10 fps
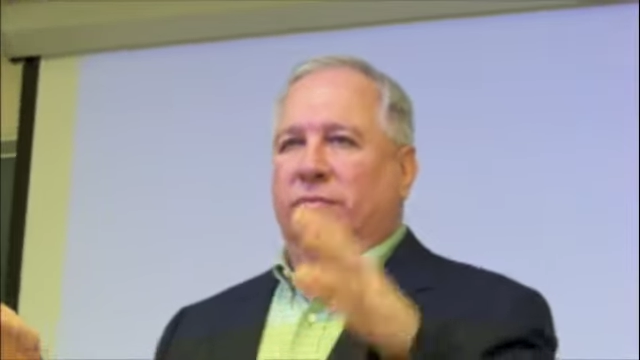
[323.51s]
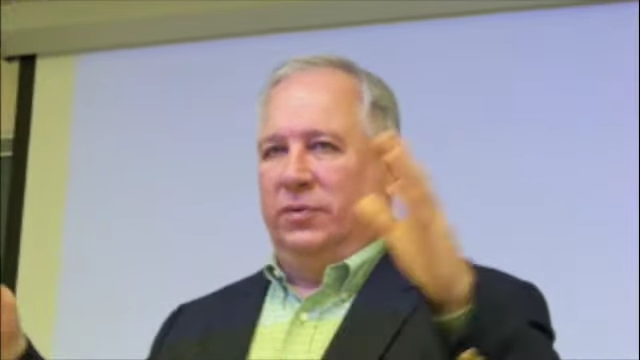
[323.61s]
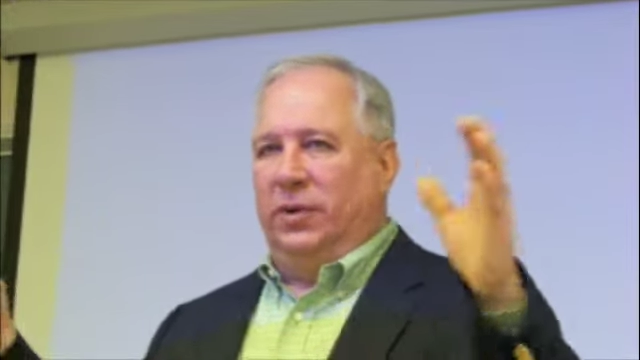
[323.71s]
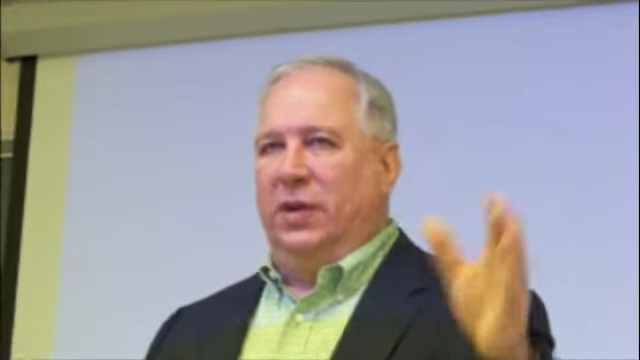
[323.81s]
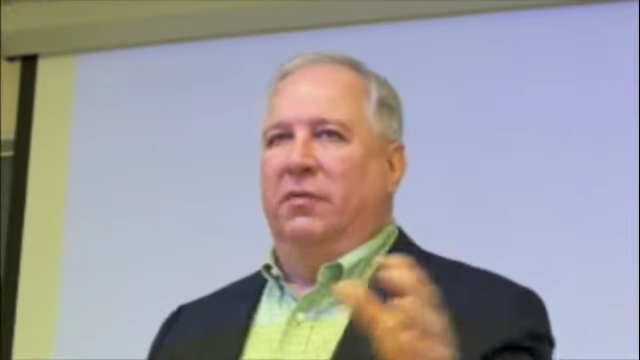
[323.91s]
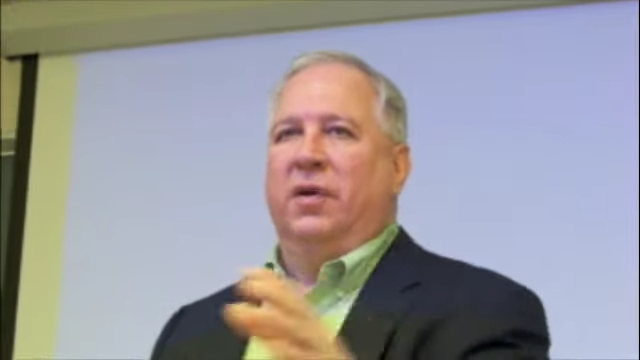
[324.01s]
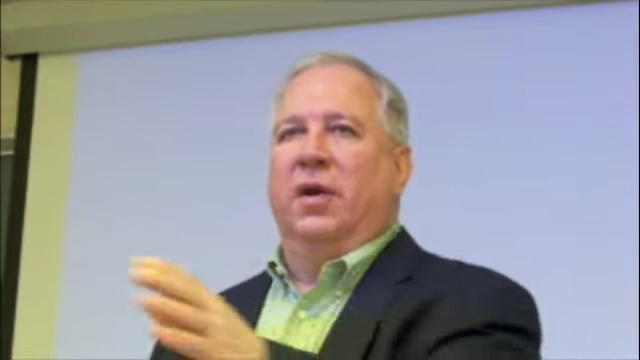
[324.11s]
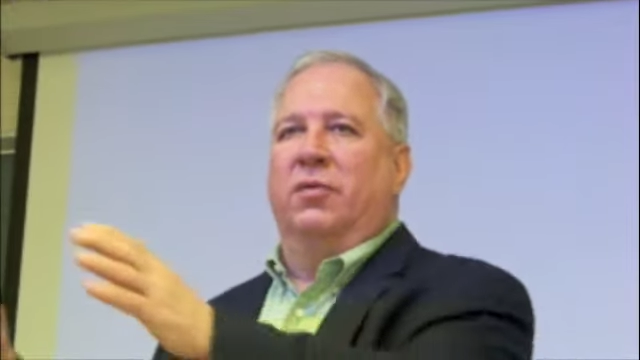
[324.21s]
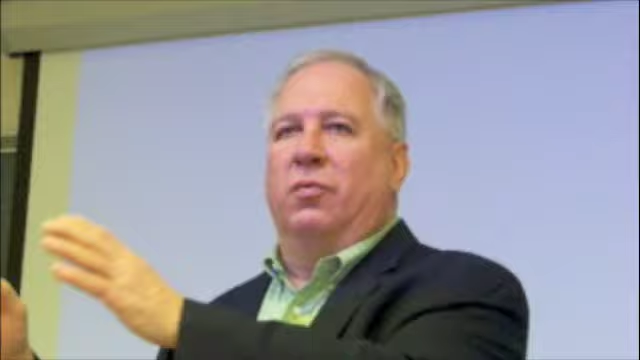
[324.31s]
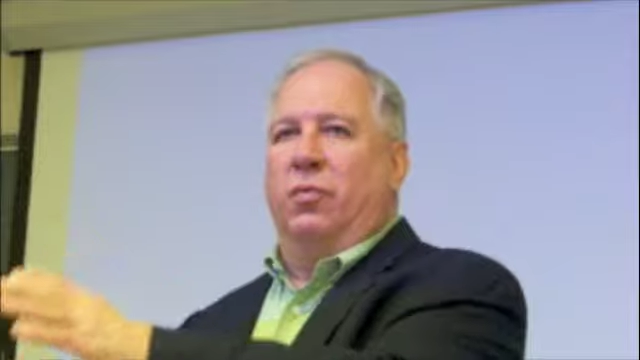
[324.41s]
significant
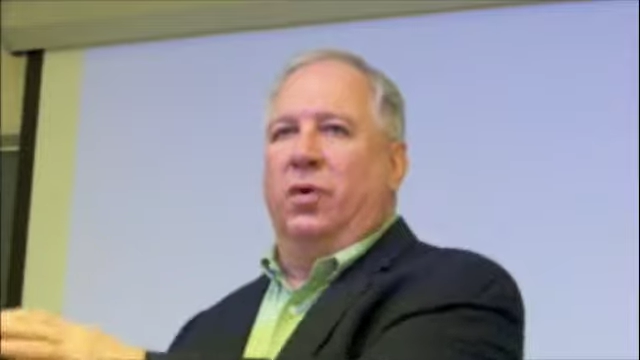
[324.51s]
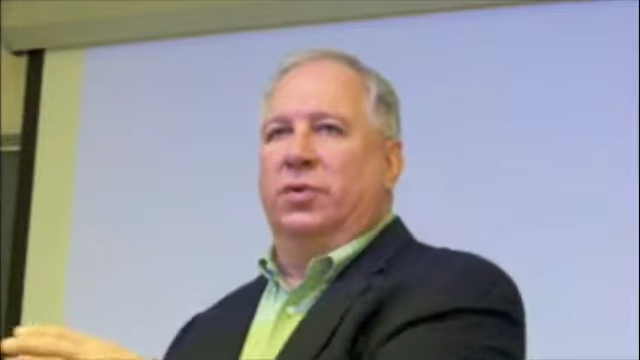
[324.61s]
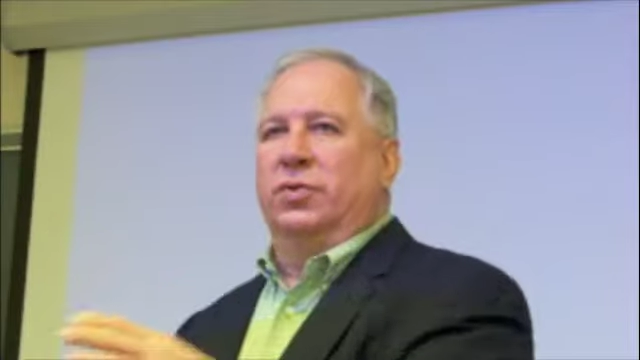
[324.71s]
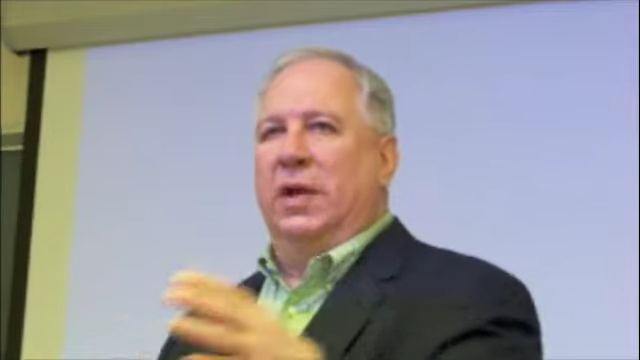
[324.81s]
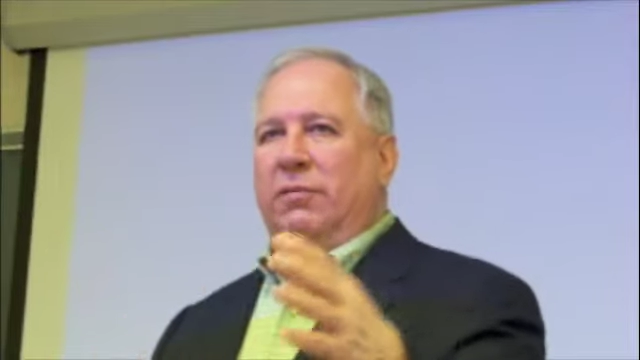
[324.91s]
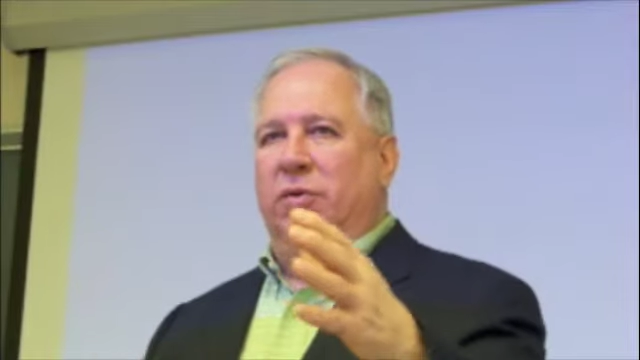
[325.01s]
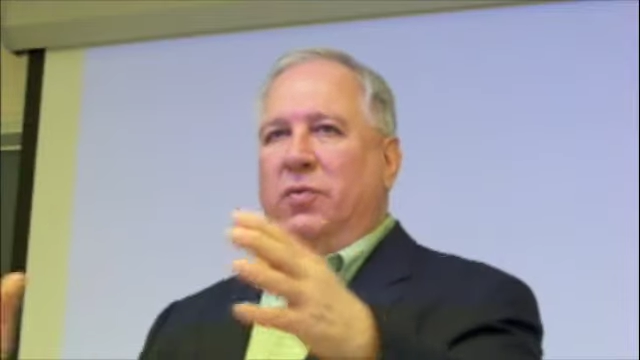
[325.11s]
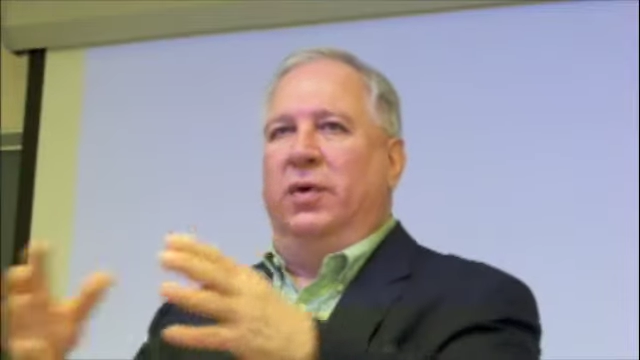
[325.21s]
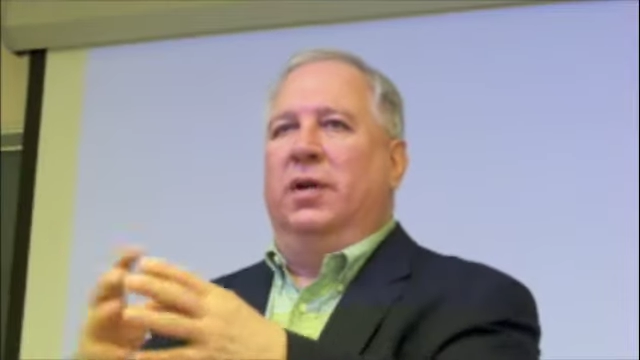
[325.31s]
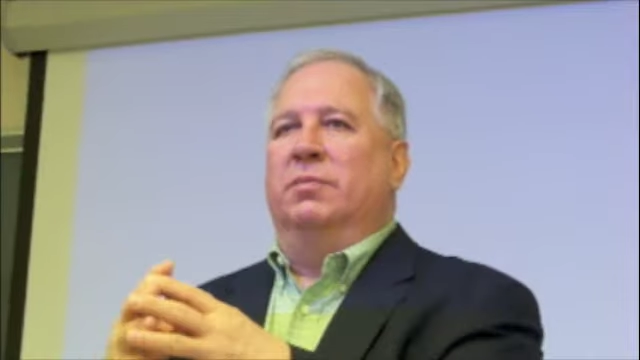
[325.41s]
other works, you have
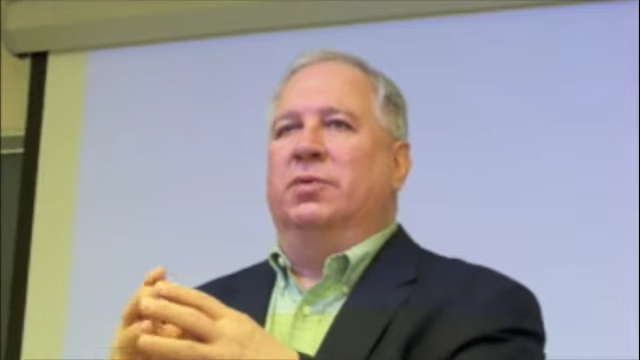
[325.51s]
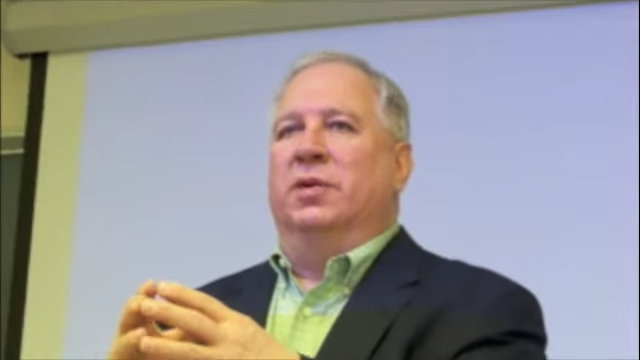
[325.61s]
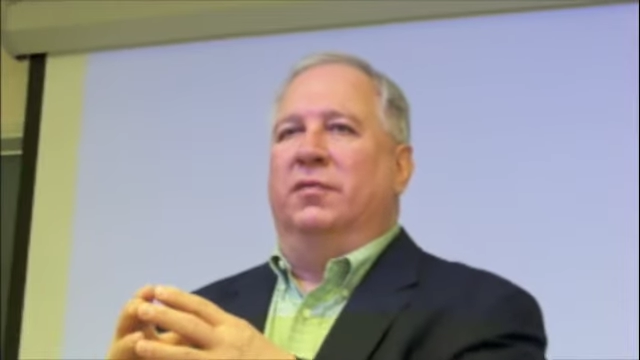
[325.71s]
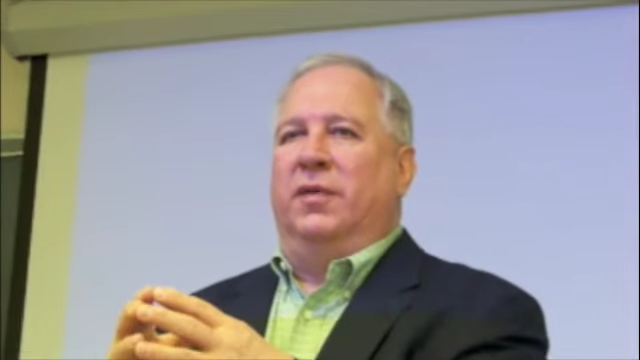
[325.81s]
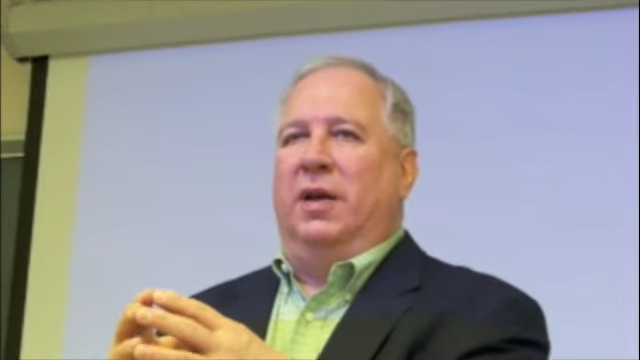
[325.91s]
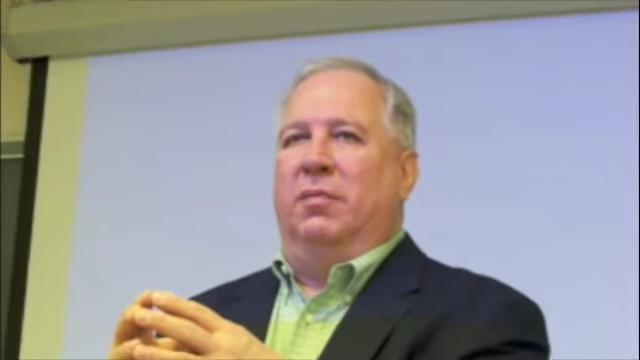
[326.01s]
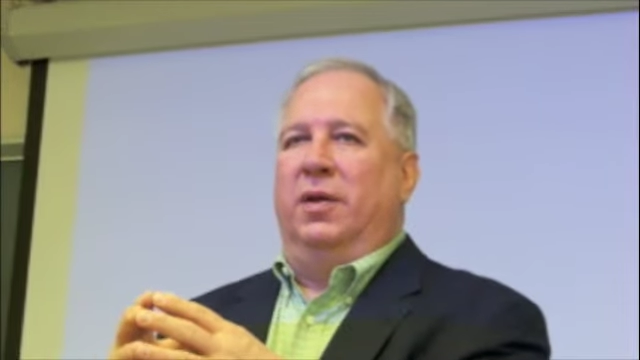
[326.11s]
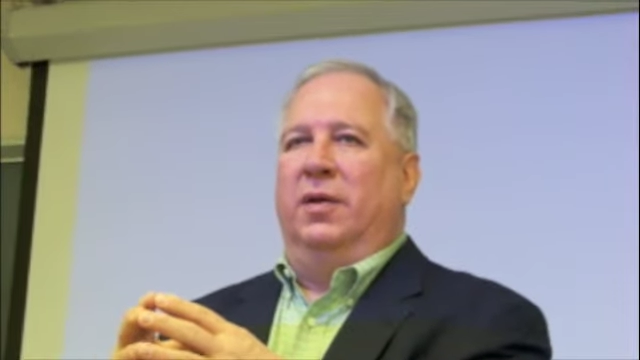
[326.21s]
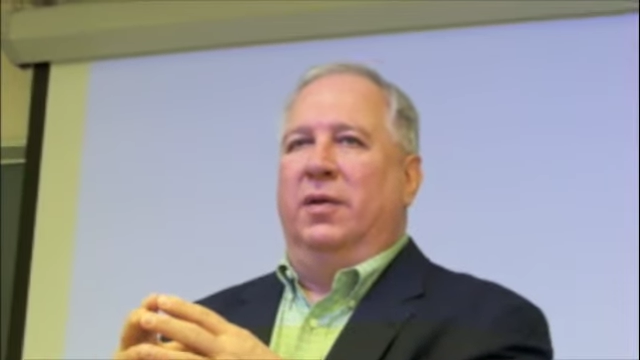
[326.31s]
two incomes in the family.